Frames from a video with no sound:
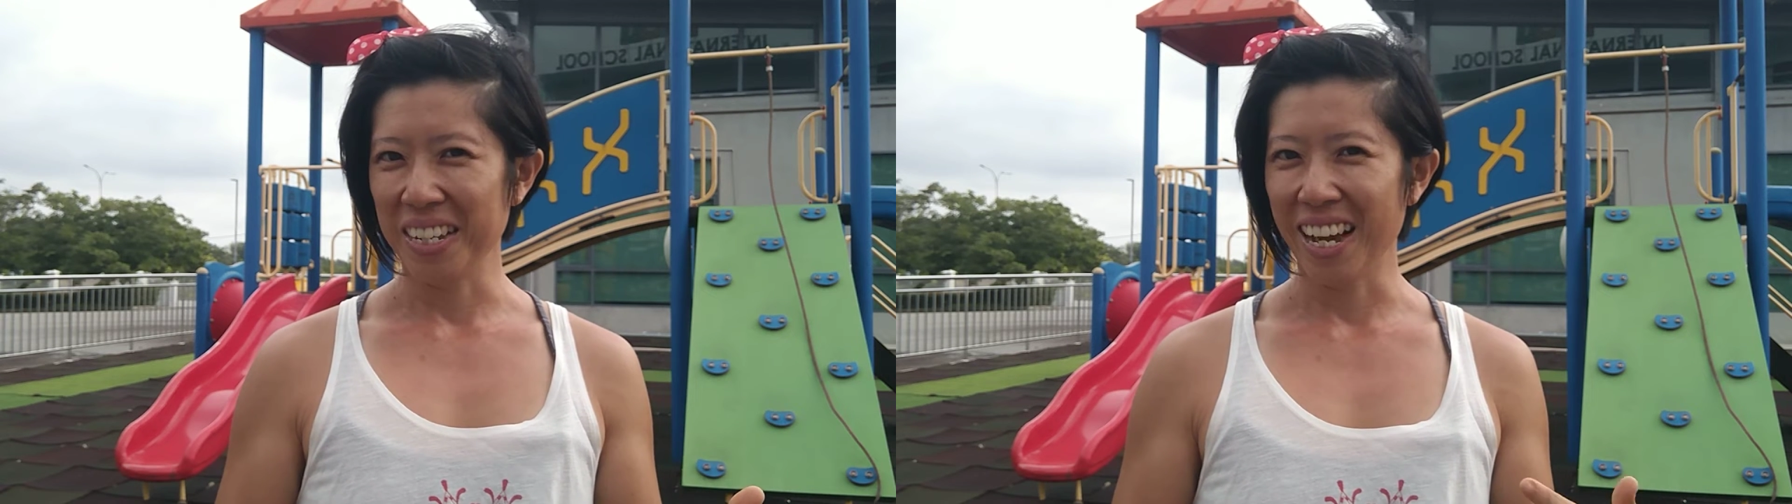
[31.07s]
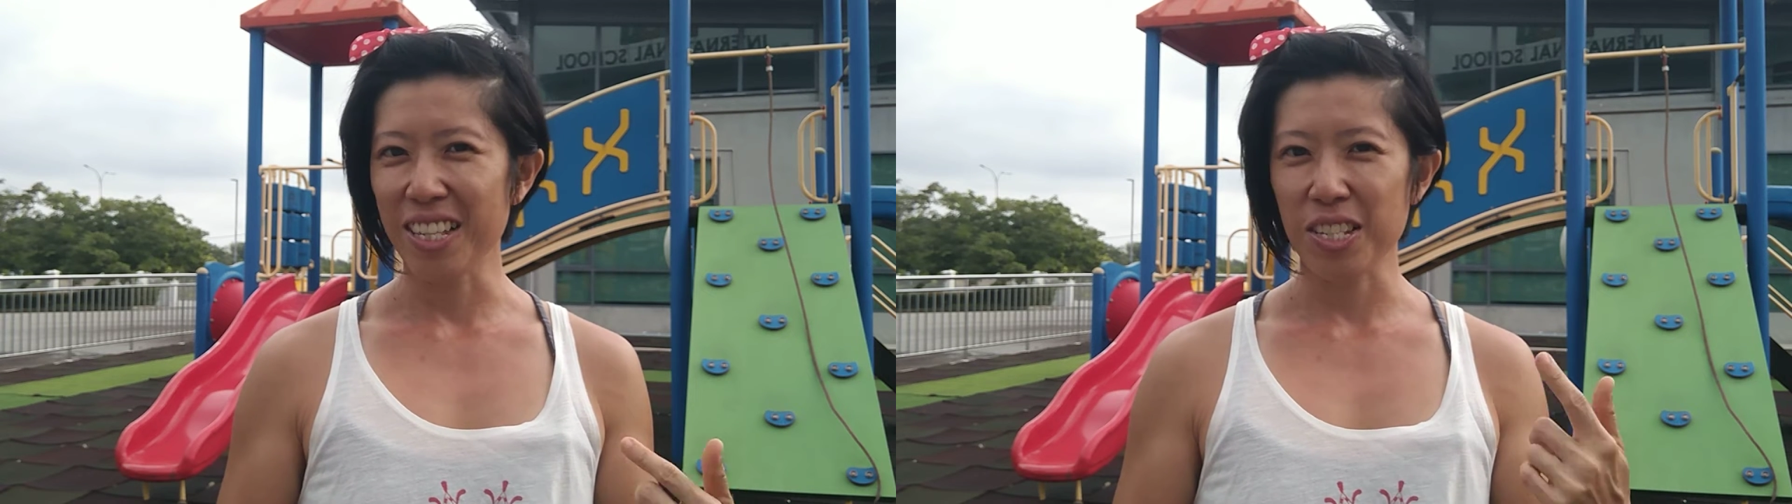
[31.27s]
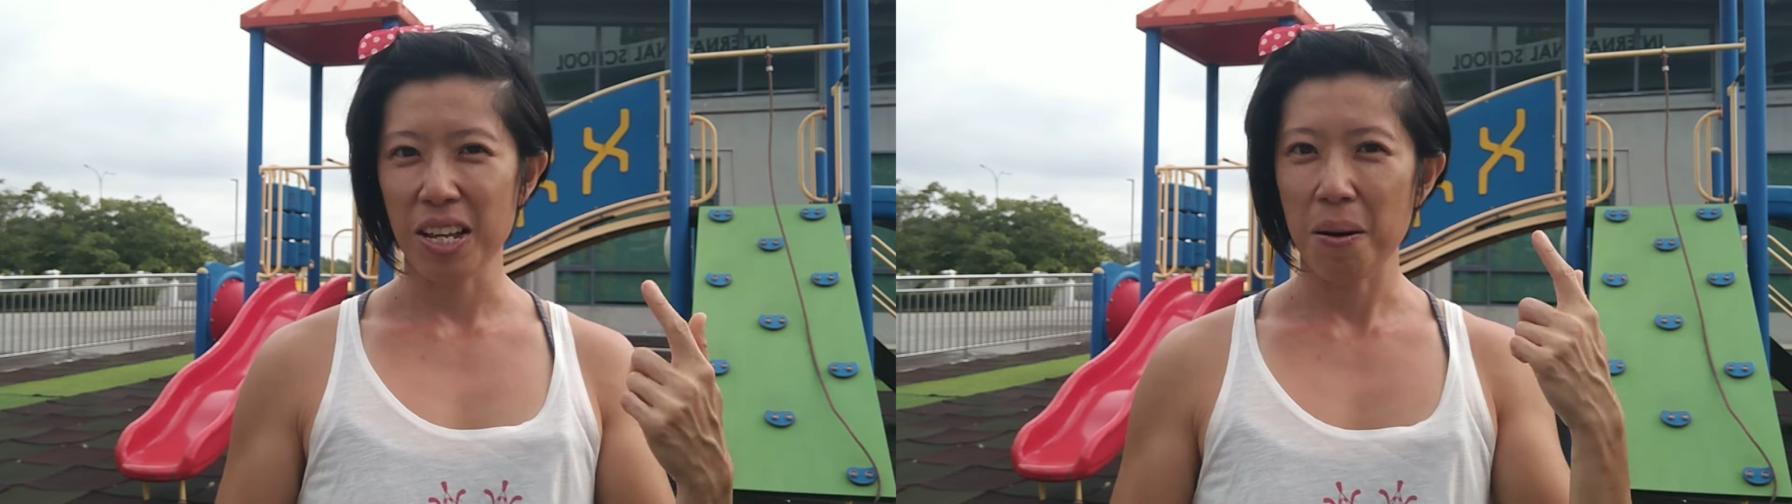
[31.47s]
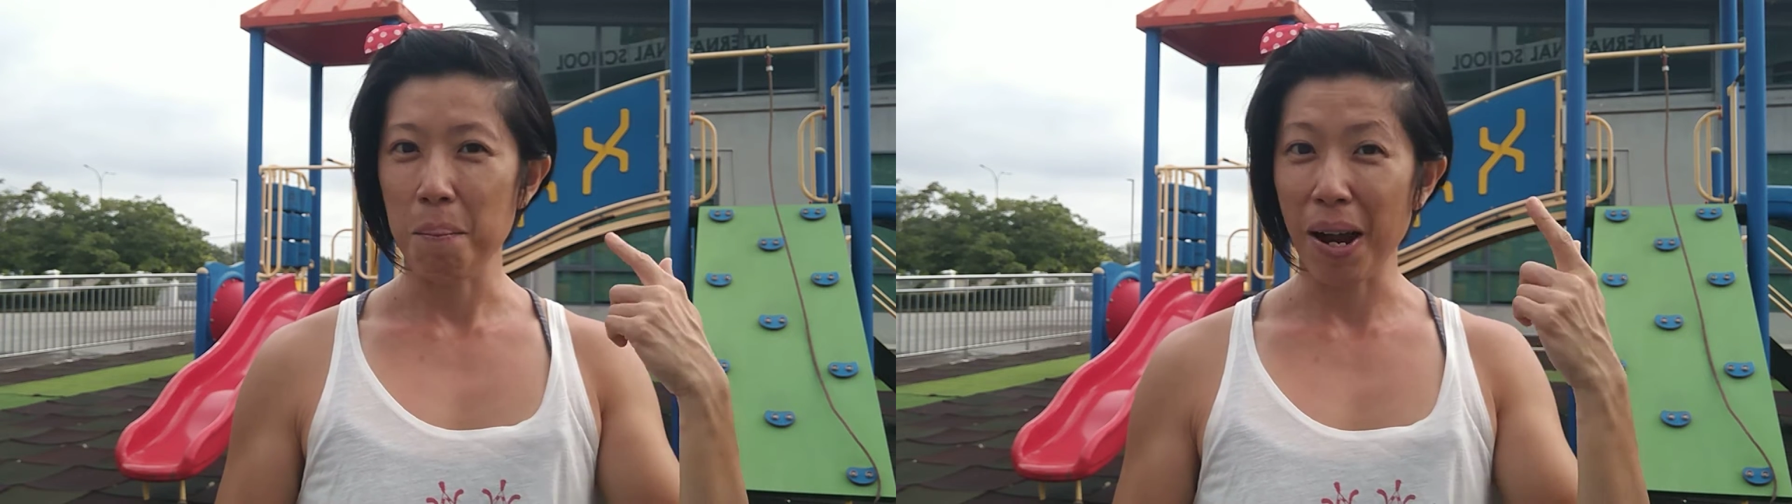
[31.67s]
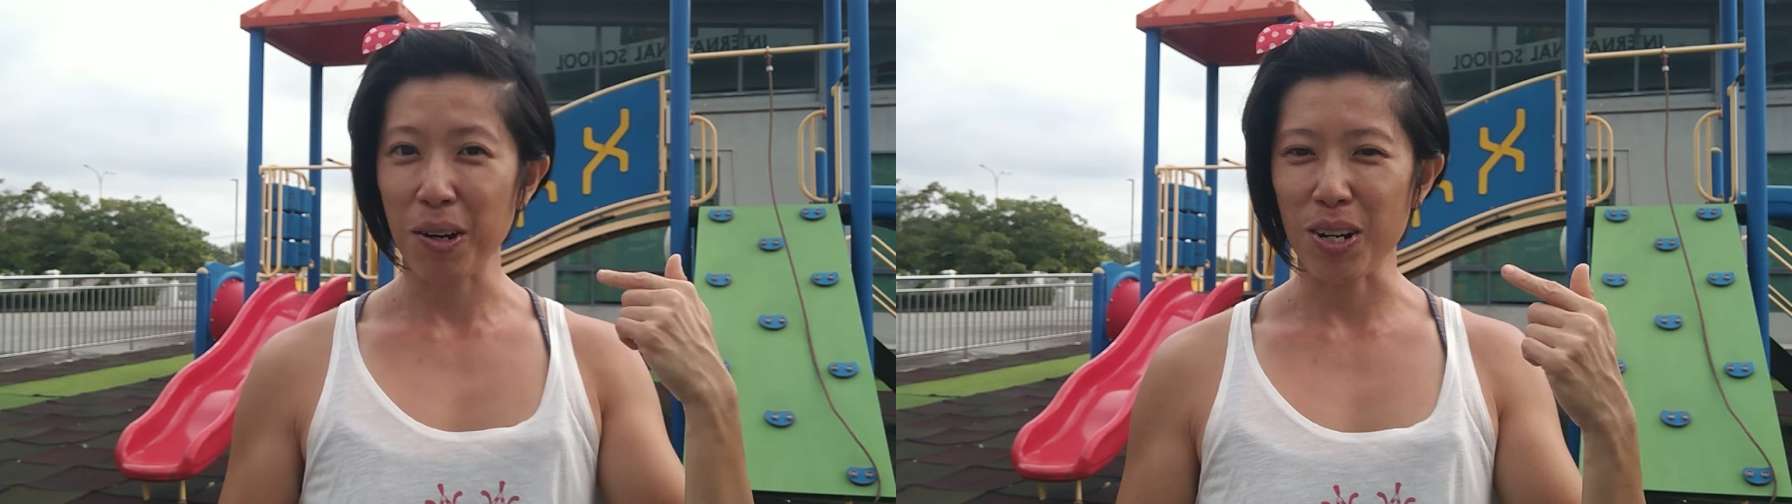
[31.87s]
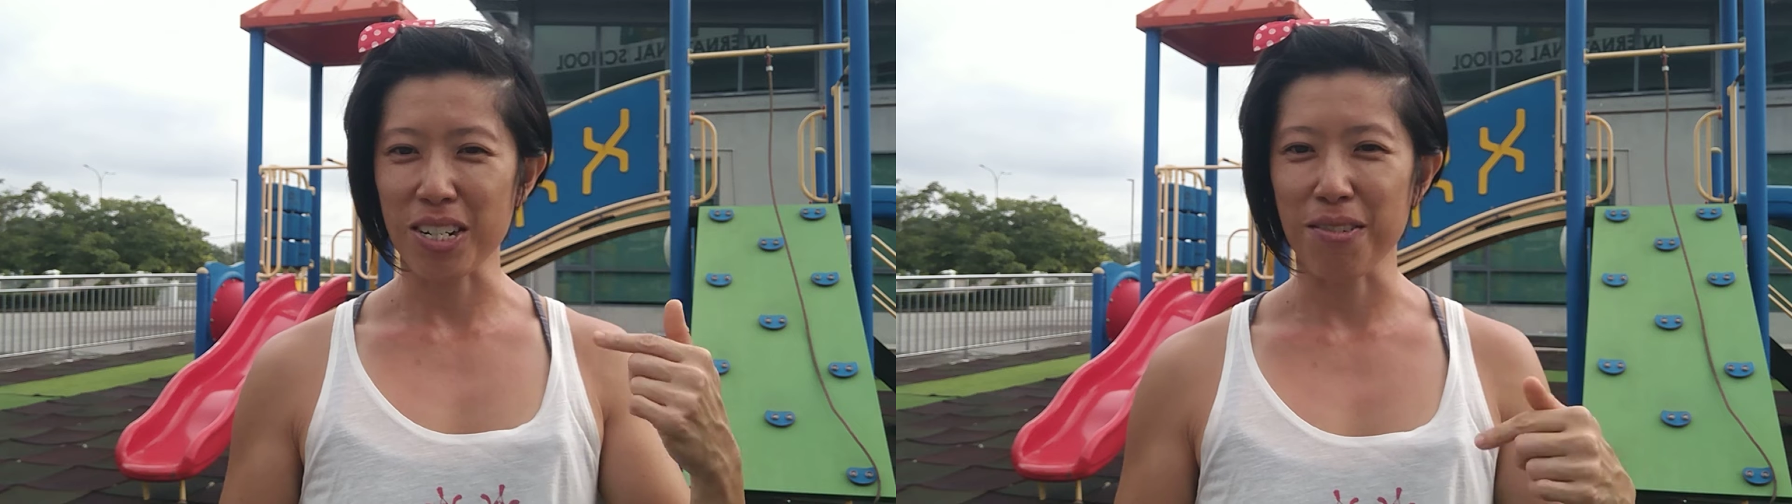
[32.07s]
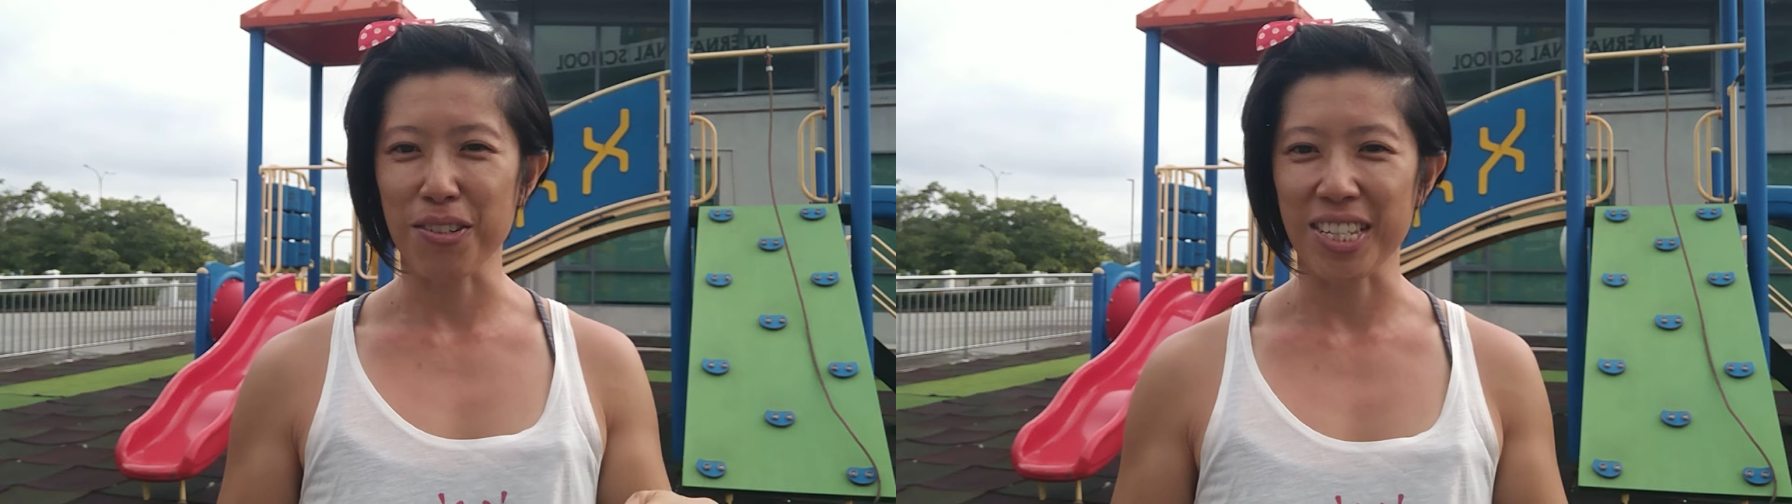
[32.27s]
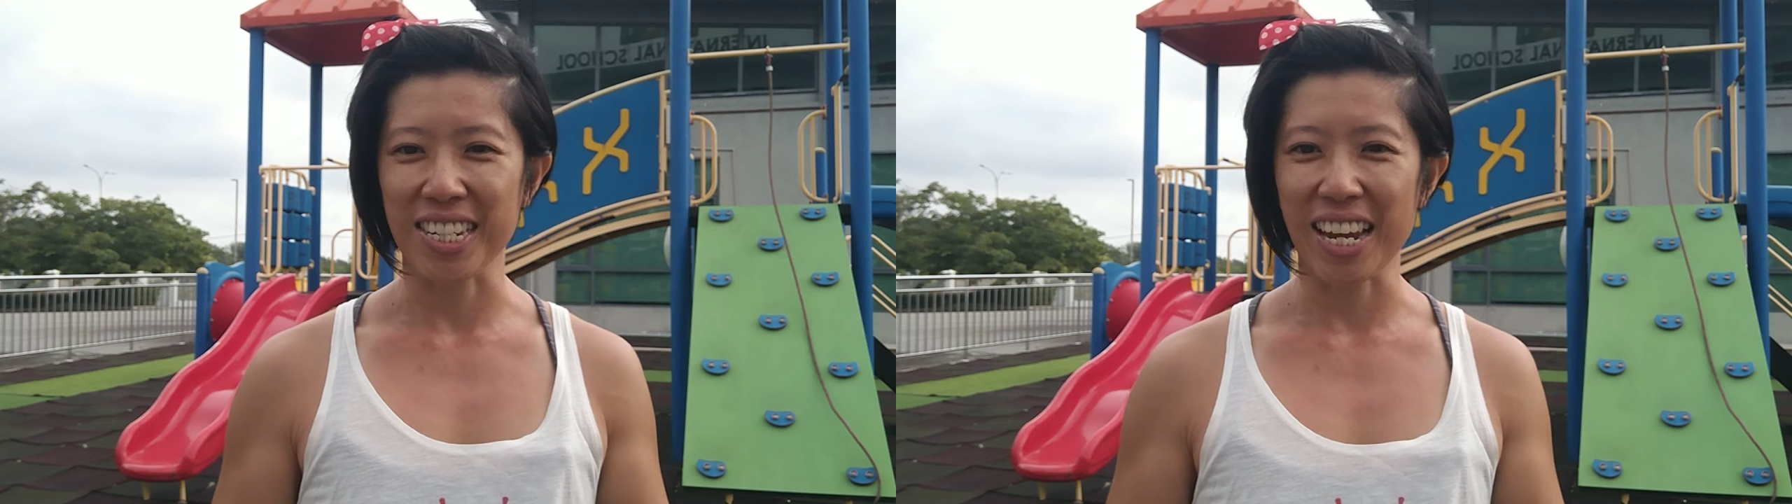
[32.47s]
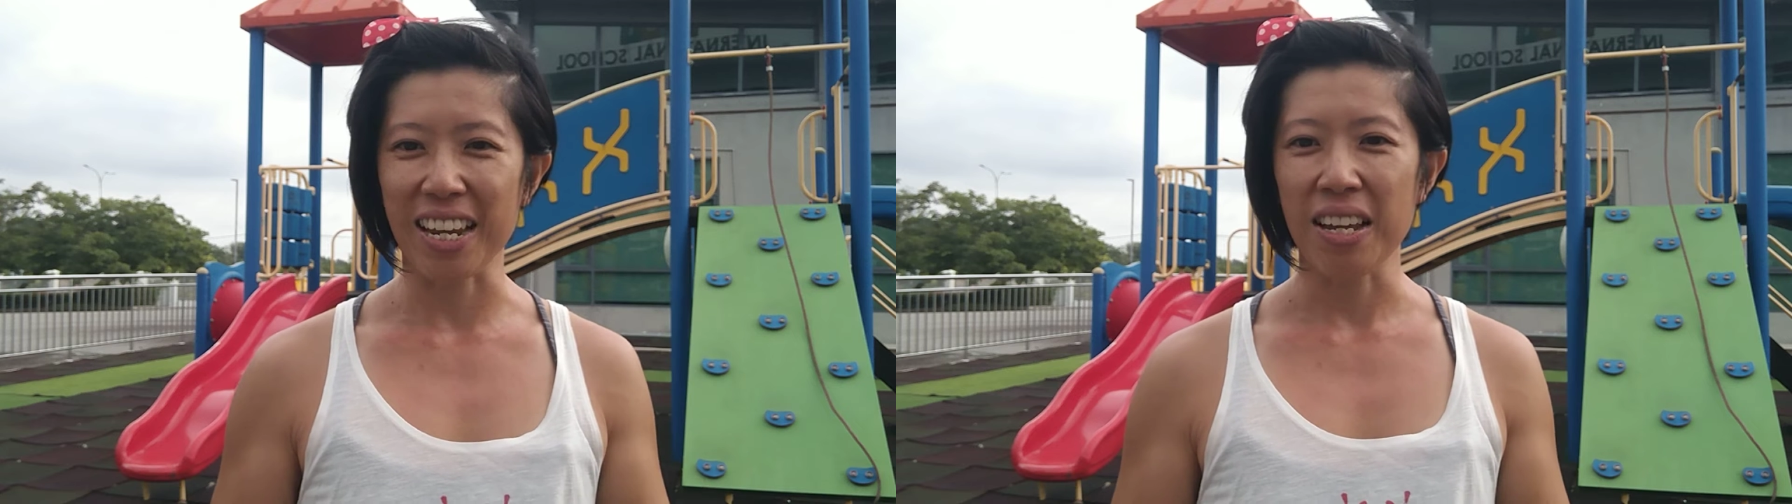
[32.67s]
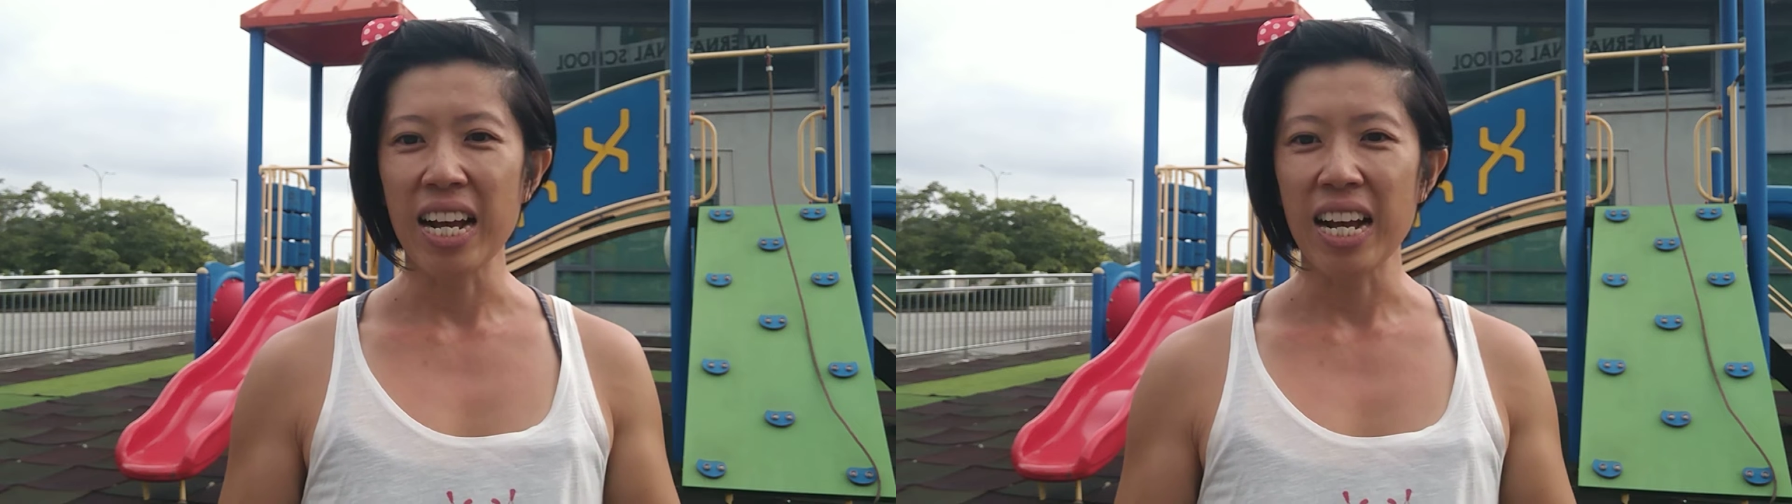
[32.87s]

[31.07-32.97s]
That's my question for today.